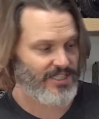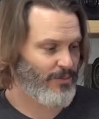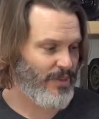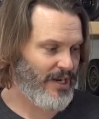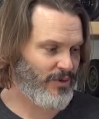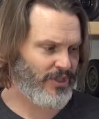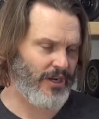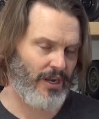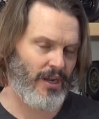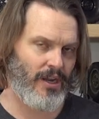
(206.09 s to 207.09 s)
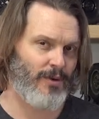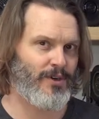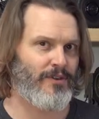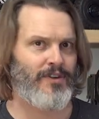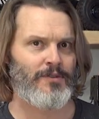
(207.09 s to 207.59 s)
Somebody was like, hey, I
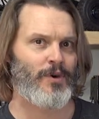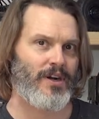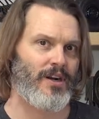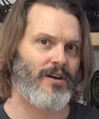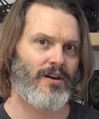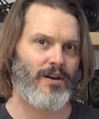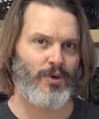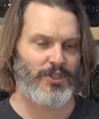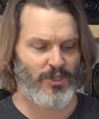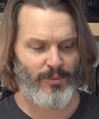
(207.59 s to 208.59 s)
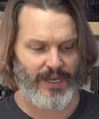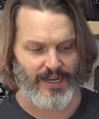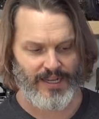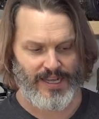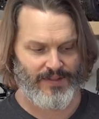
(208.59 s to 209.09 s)
wonder if I'd work on a printer
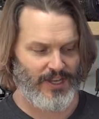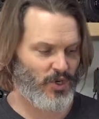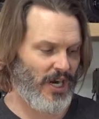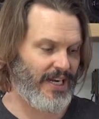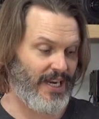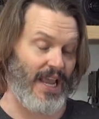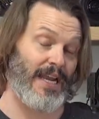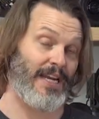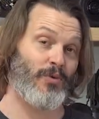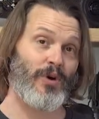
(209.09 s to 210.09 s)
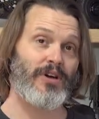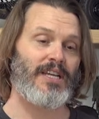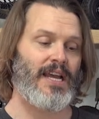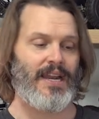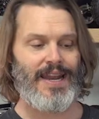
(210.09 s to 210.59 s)
bed, and they tried it and it worked,
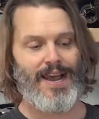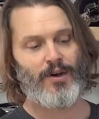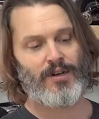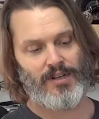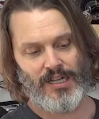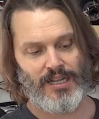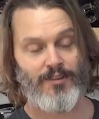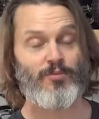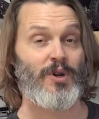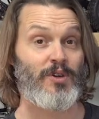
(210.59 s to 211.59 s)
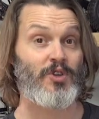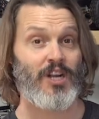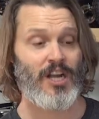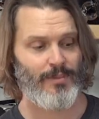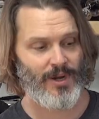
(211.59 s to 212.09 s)
and now a lot of printers are
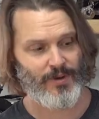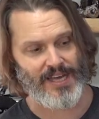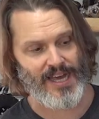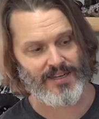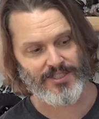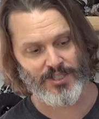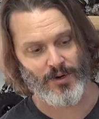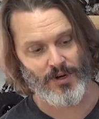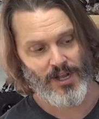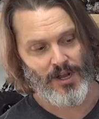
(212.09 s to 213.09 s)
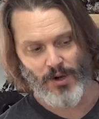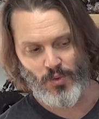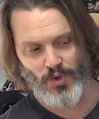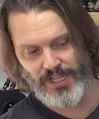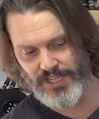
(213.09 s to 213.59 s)
coming with that. So
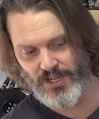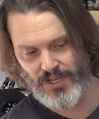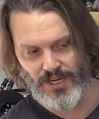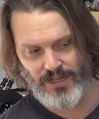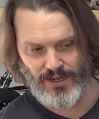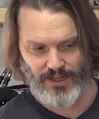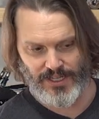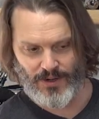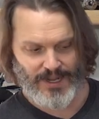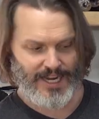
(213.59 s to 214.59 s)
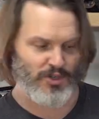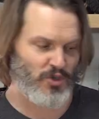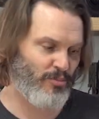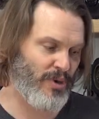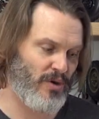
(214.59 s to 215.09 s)
really good little
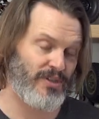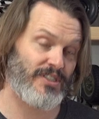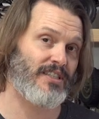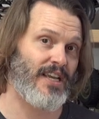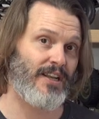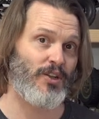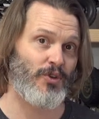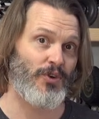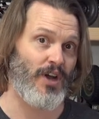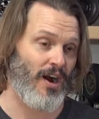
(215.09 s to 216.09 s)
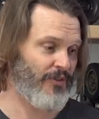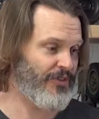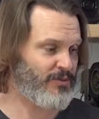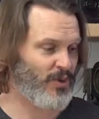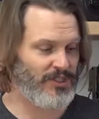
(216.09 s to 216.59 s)
extra bonus that they included on
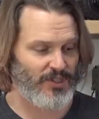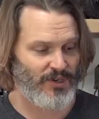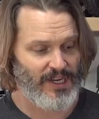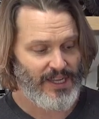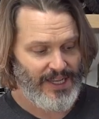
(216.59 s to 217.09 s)
this printer.